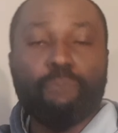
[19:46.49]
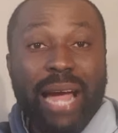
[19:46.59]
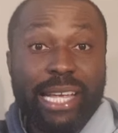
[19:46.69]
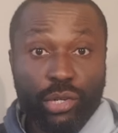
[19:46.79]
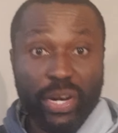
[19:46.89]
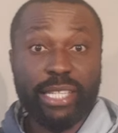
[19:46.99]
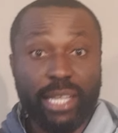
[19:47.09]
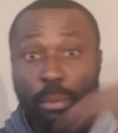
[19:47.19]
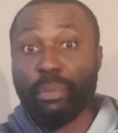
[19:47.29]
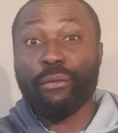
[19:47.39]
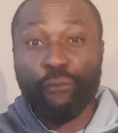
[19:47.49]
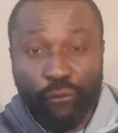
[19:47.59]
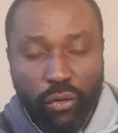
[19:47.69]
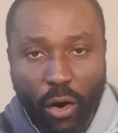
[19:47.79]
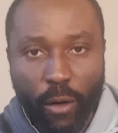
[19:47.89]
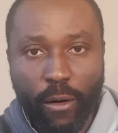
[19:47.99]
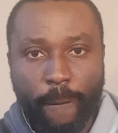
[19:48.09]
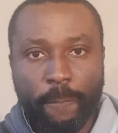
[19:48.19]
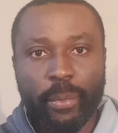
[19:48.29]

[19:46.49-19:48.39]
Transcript: migrated before